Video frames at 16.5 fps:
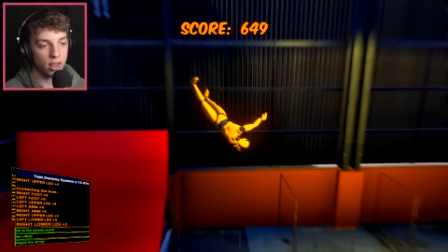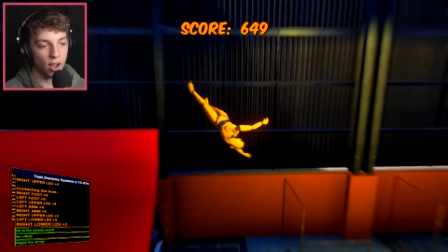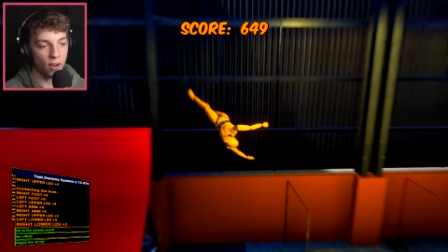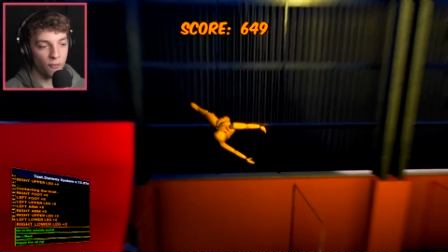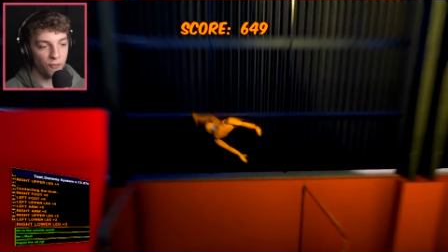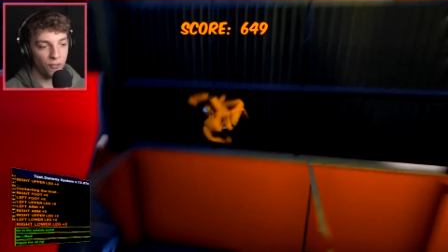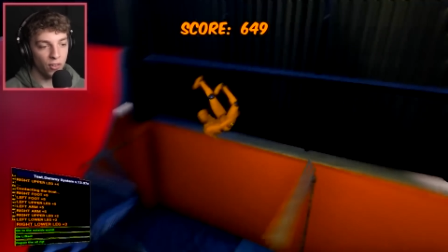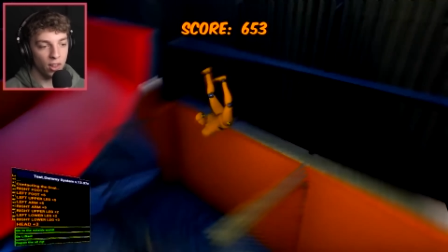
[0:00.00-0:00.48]

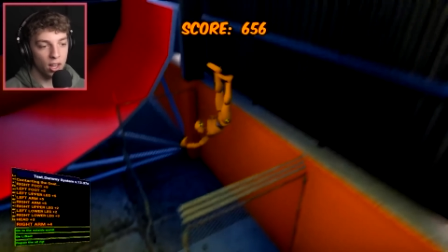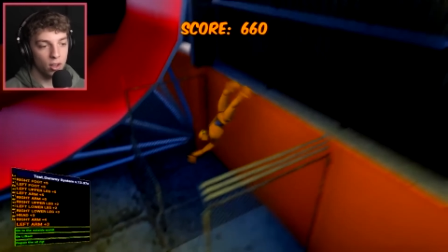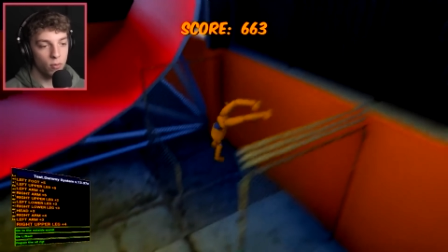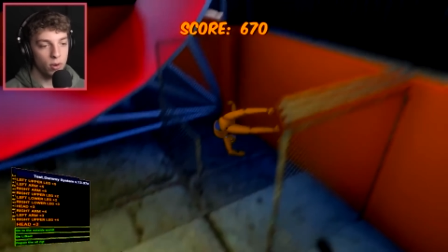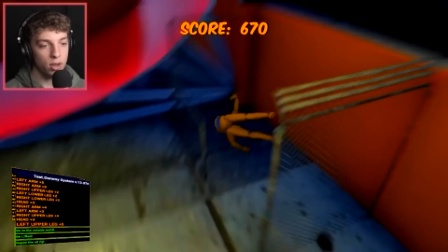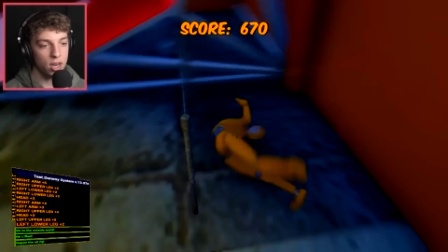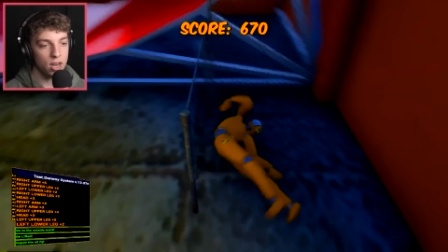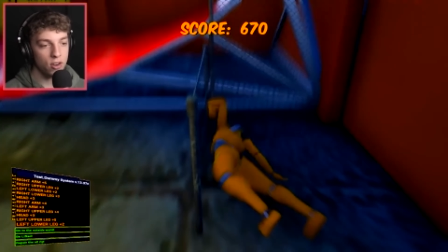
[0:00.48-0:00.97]
the
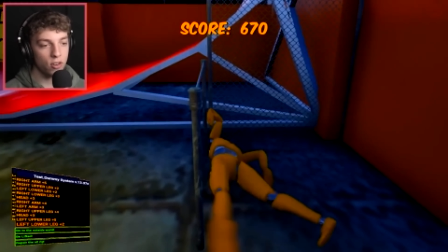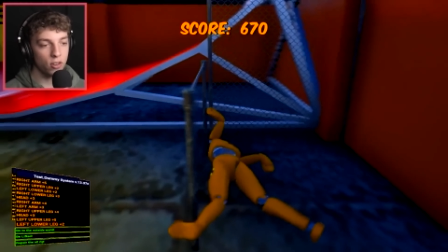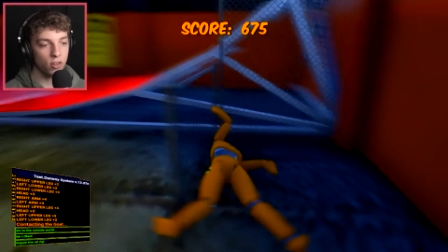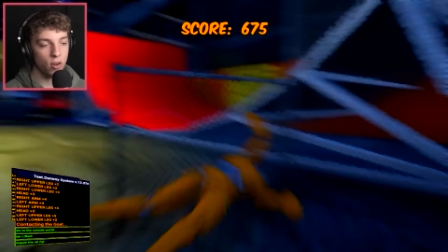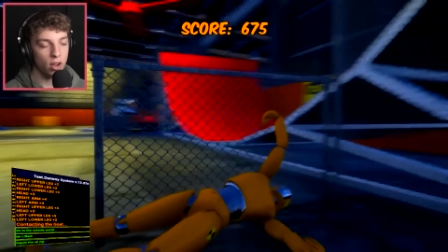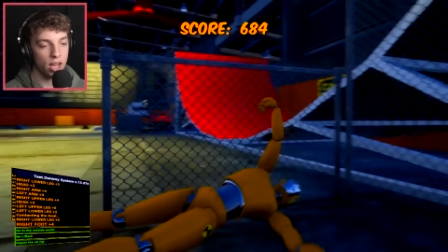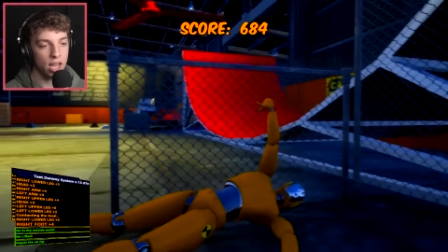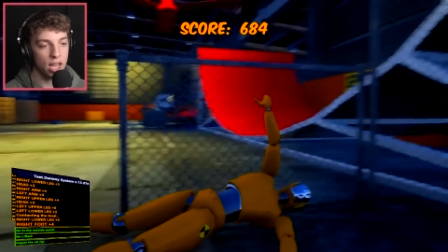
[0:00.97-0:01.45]
we just
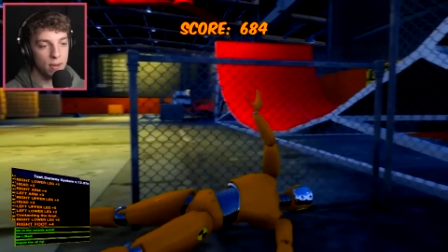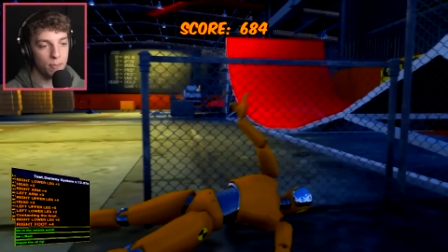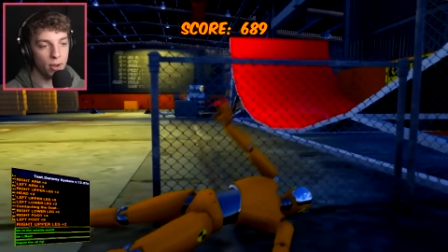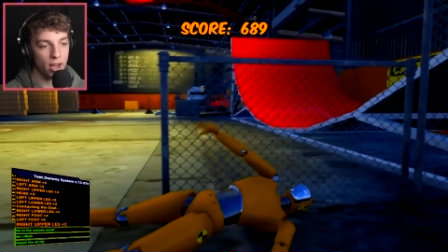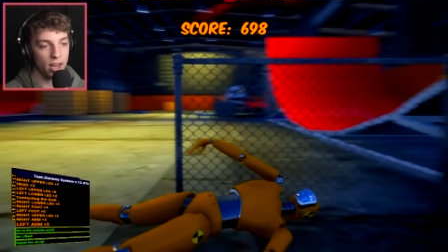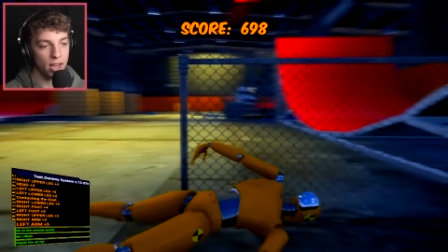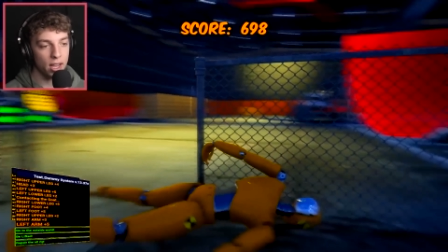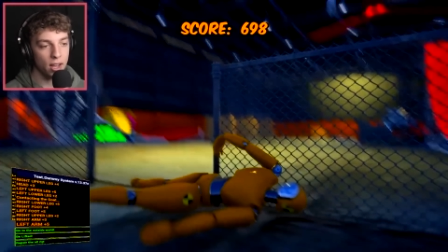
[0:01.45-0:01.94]
got hit
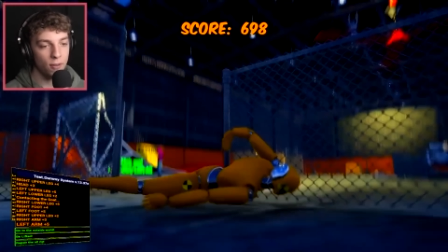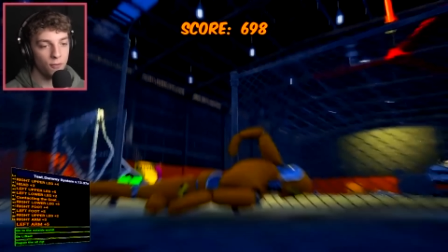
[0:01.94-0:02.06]
by